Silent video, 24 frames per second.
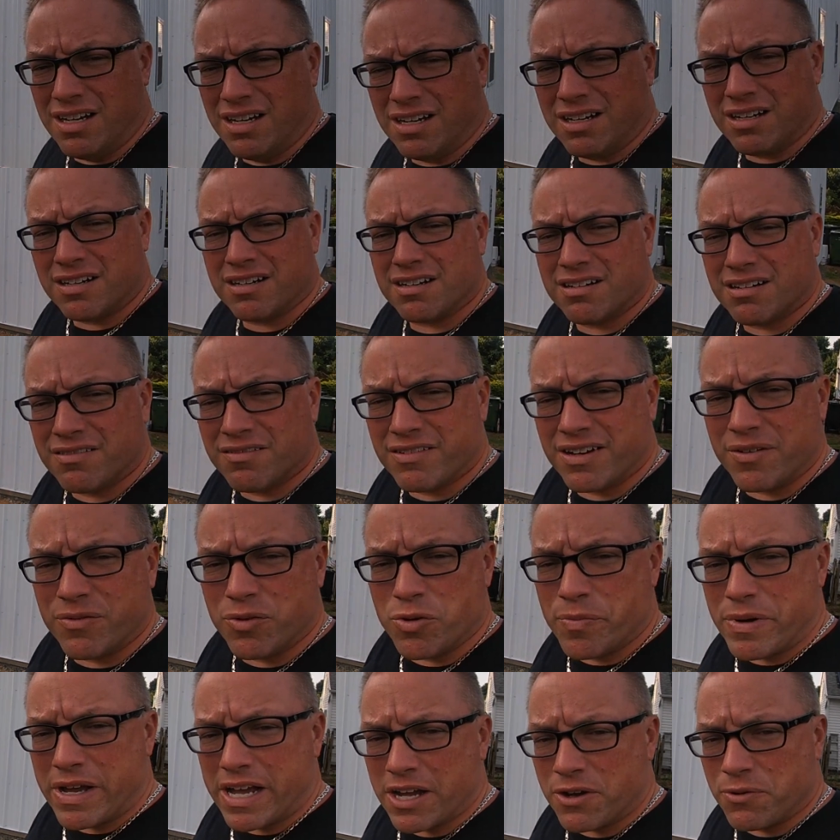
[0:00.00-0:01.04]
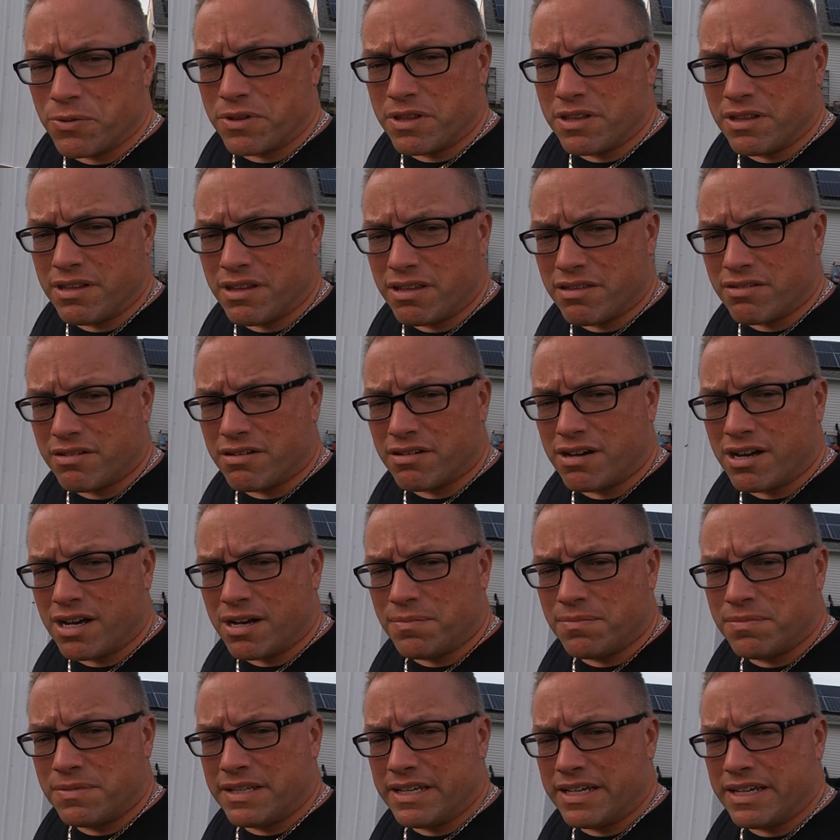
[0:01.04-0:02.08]
All right, we're back with another
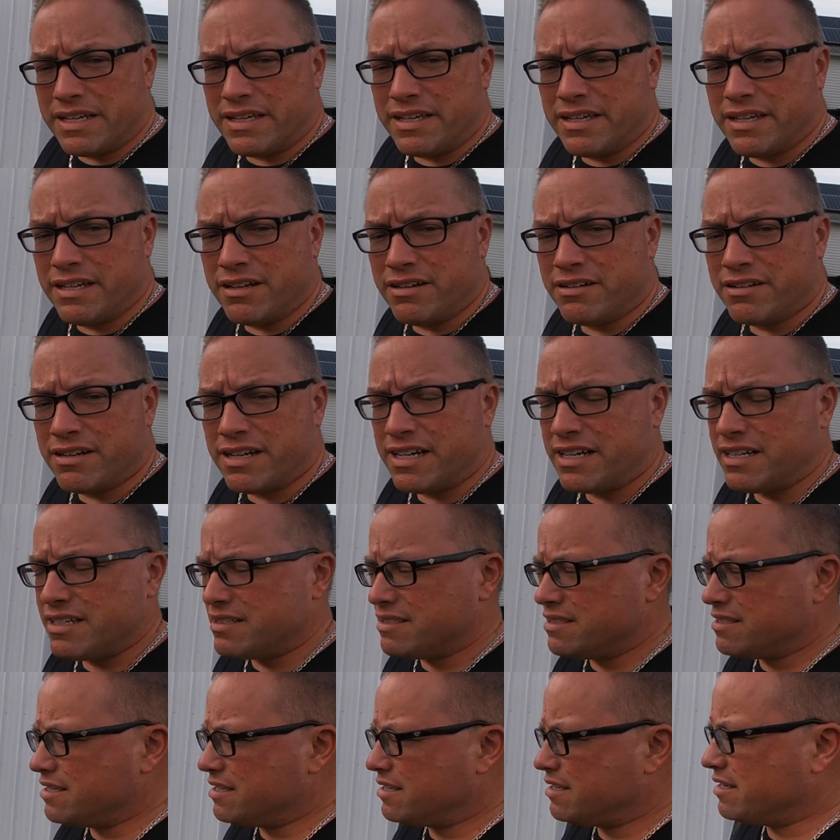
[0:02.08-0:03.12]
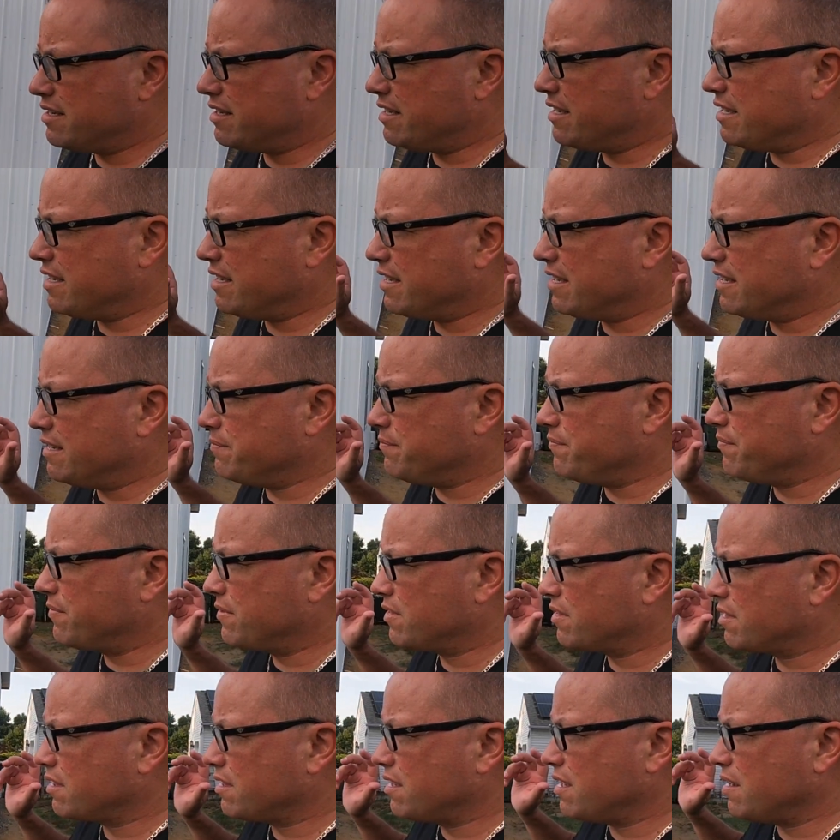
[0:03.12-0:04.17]
update here, guys. I'm
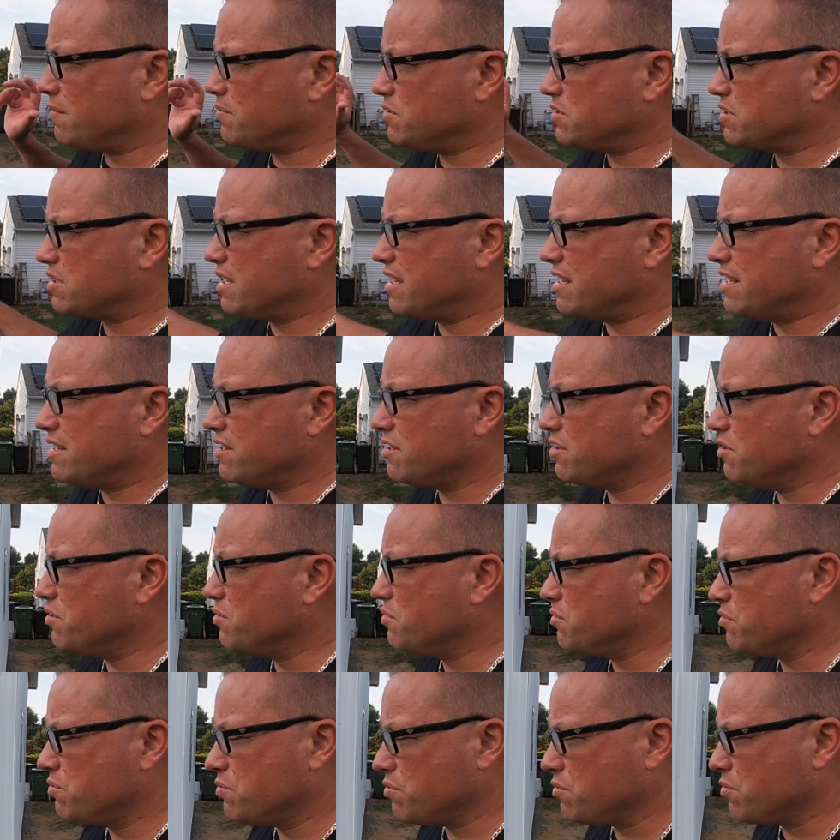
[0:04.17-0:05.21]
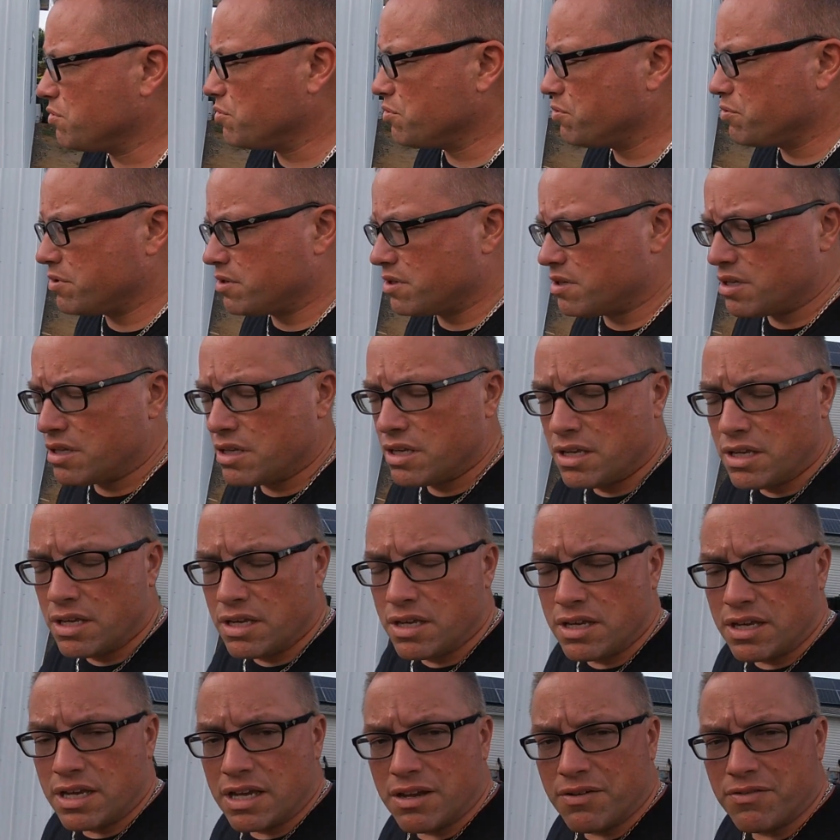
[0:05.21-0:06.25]
just kind of going through and
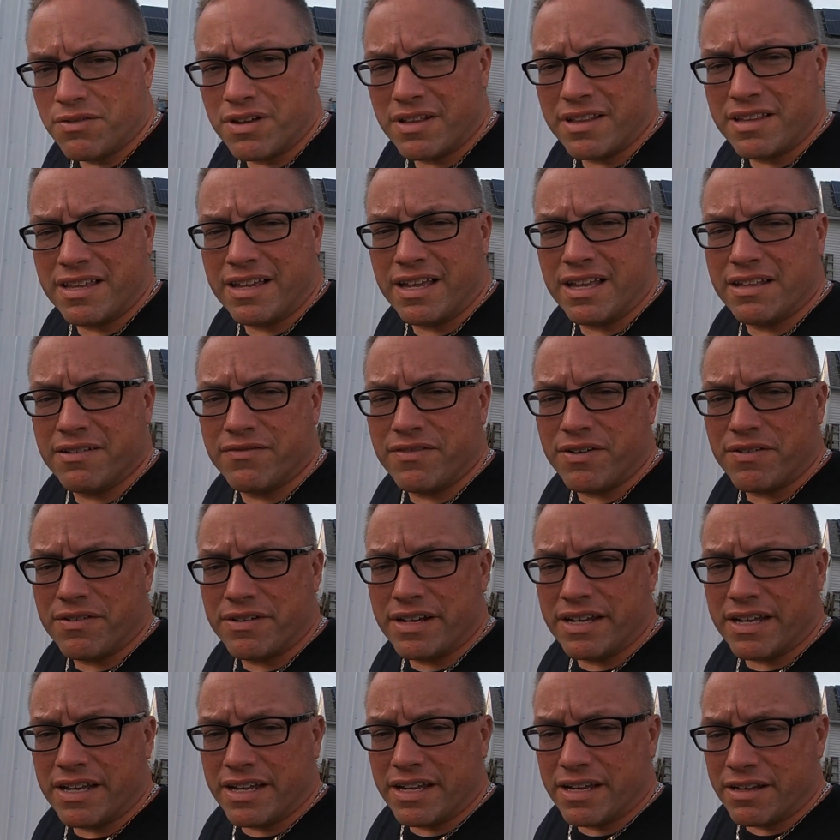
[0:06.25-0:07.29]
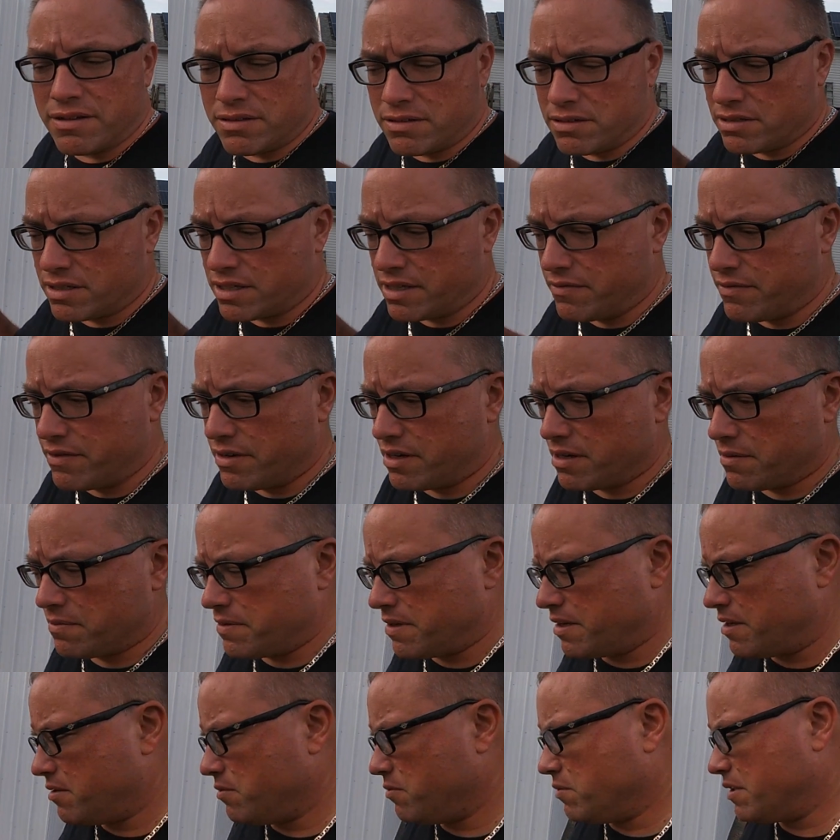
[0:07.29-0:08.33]
at the end of every day, just give you an
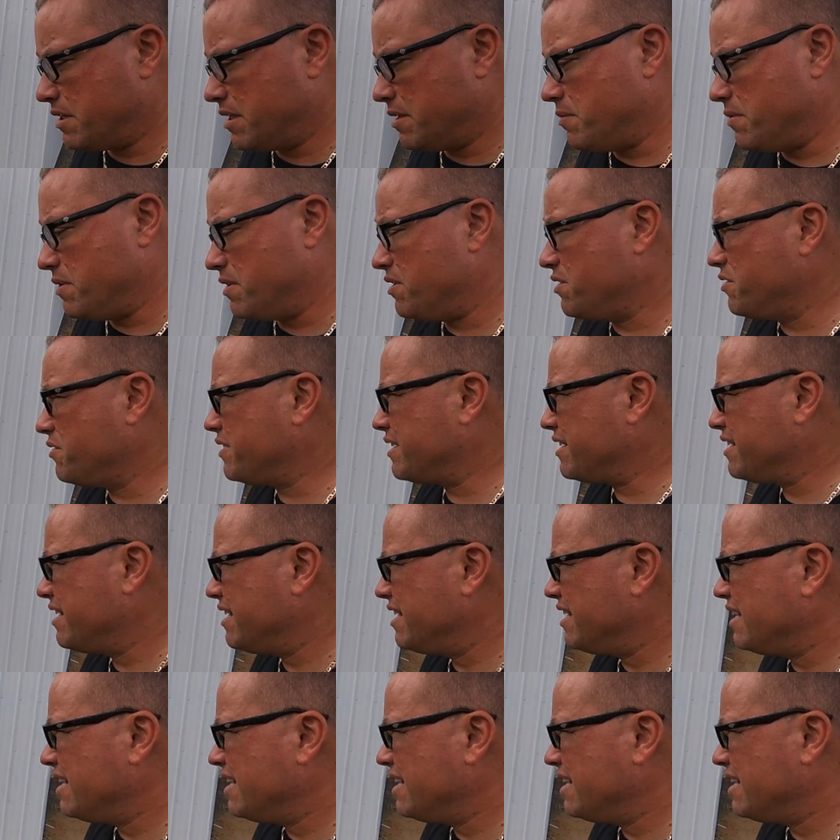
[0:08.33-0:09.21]
update of what they've been doing.